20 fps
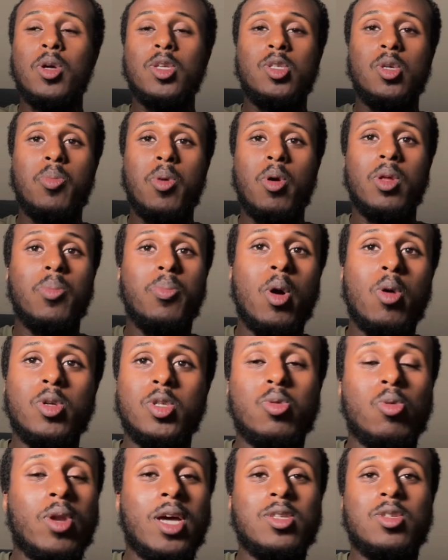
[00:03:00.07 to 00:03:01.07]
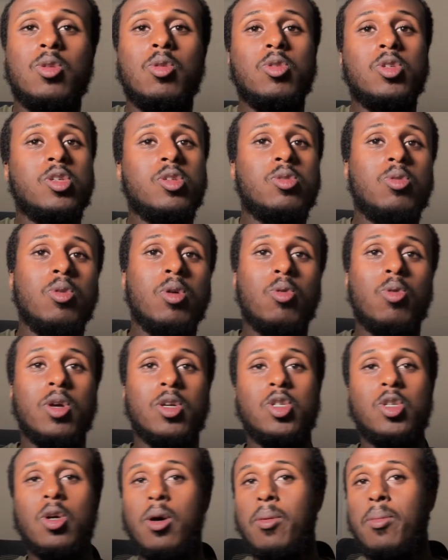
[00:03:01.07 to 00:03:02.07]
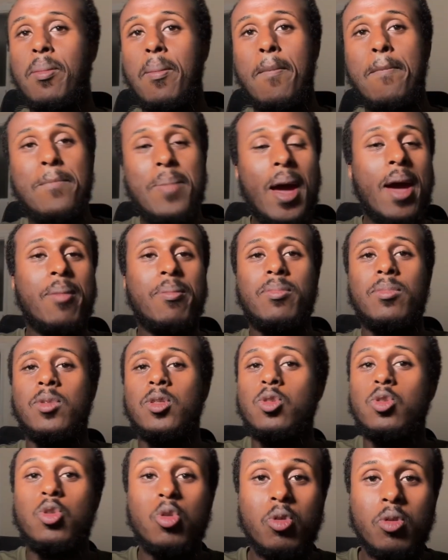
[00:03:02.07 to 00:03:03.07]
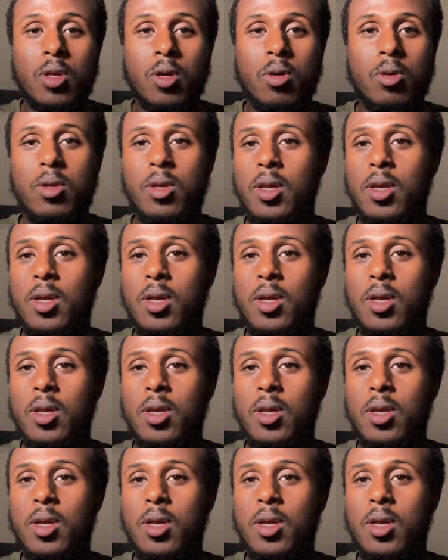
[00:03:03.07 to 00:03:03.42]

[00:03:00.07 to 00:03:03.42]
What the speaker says: Bowen. Bowen just all I had to do is just do a quick shot, bam, 2-0.